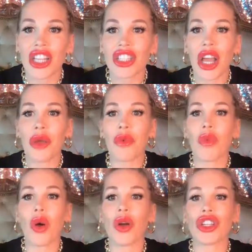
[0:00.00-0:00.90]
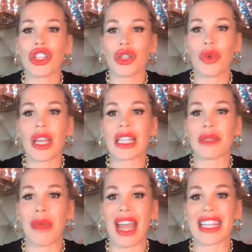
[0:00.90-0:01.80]
So what should we
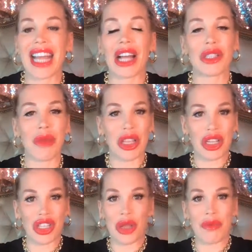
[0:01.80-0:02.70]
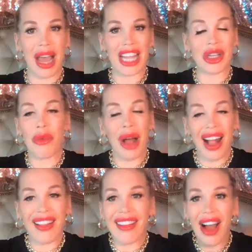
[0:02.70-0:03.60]
expect out of my YouTube page?
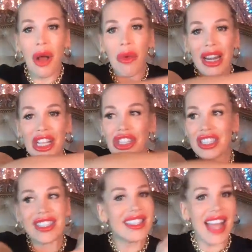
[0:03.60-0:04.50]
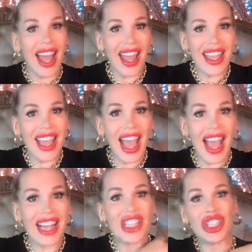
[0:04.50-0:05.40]
Well, why don't you just stay
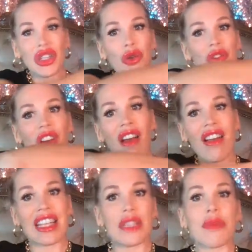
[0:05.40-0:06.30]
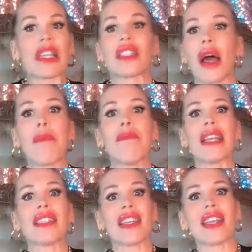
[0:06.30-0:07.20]
and you'll find, because I'm
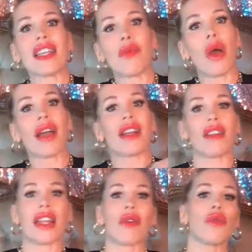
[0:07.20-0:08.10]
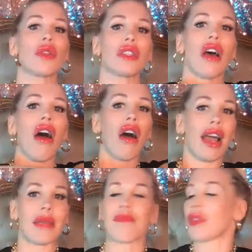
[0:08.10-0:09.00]
busy working on it all the
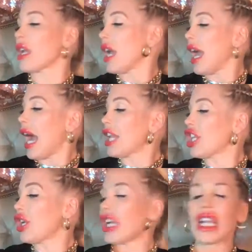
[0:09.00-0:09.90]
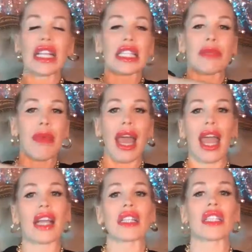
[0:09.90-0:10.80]
time, and you can
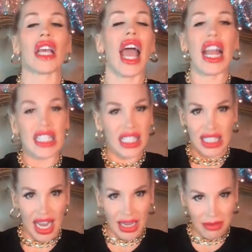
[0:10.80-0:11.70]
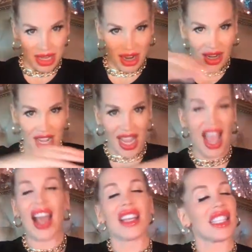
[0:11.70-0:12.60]
expect entertainment,
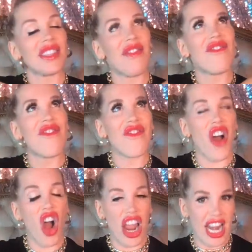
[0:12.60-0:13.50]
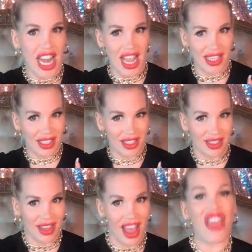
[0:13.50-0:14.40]
honey, at its finest.